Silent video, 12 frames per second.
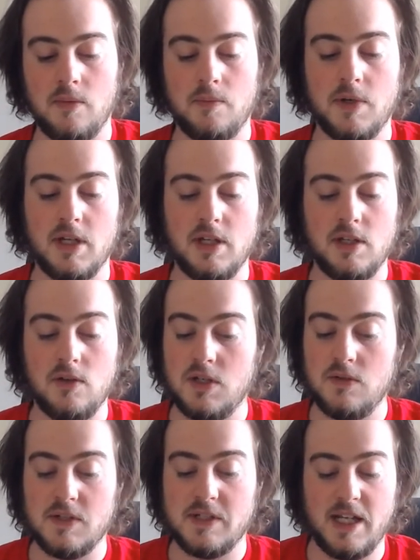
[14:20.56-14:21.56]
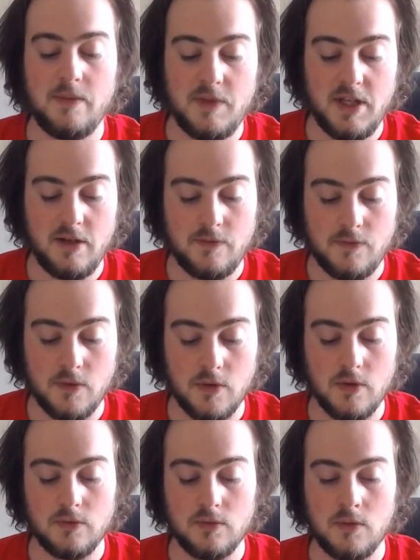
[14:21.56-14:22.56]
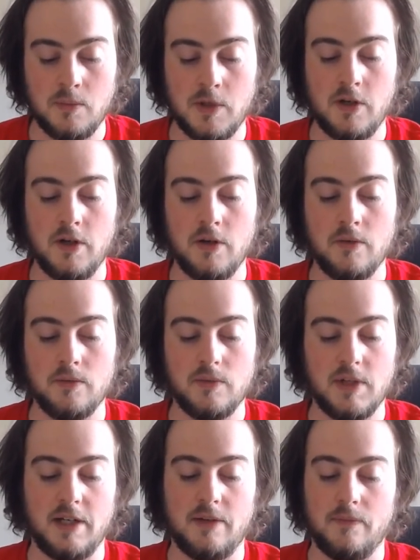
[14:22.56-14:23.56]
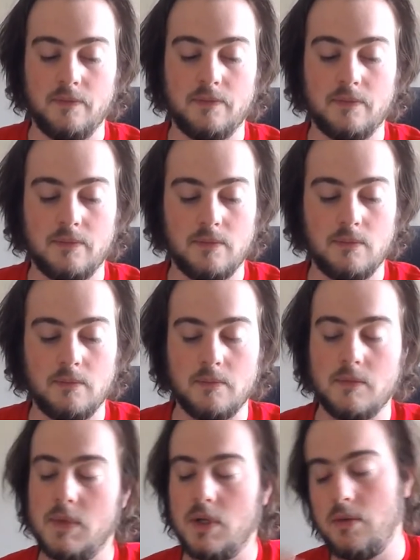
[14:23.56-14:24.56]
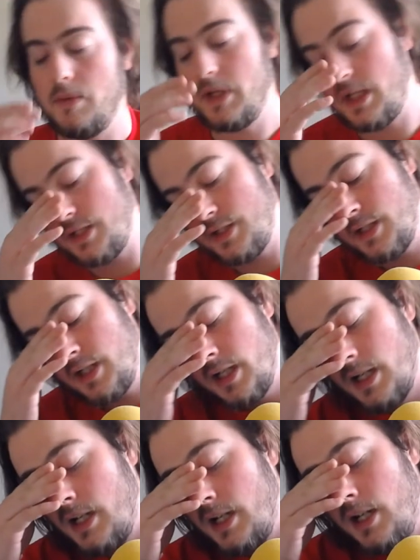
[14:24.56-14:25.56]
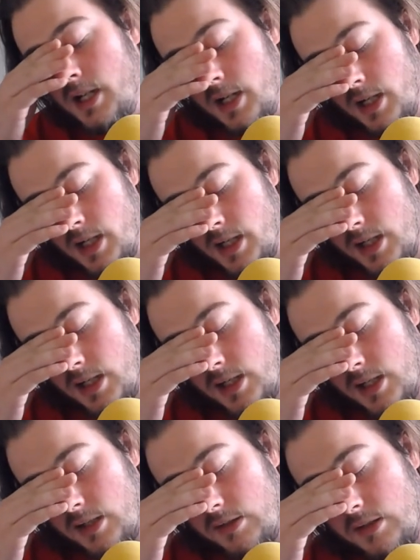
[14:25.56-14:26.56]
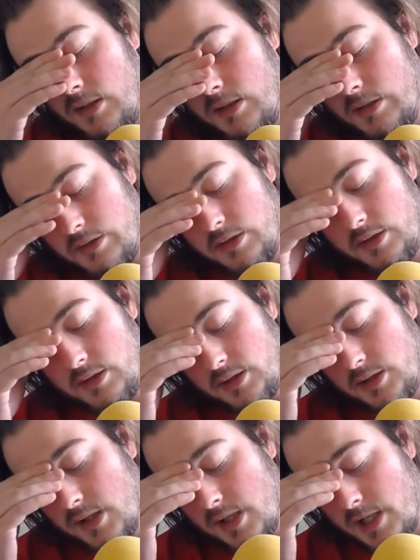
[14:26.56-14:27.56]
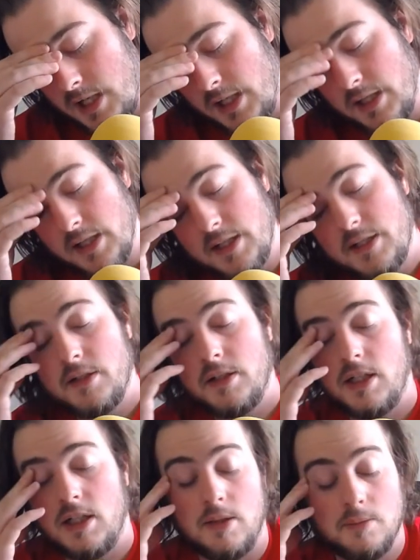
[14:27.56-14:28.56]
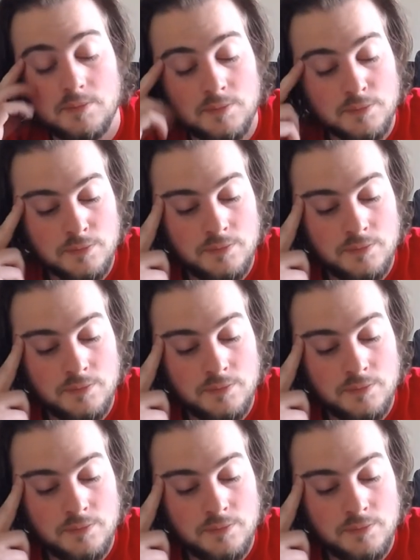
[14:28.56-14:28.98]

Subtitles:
But you can do the same thing for Romario. Like, oh my gosh. Oh, good luck ending this. And